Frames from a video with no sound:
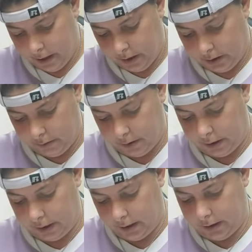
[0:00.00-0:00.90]
so I'm just
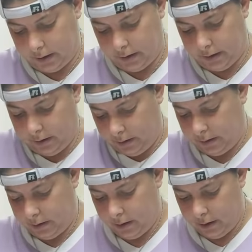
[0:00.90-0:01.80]
going to
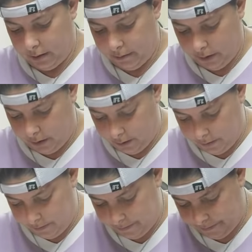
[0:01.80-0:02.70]
pull,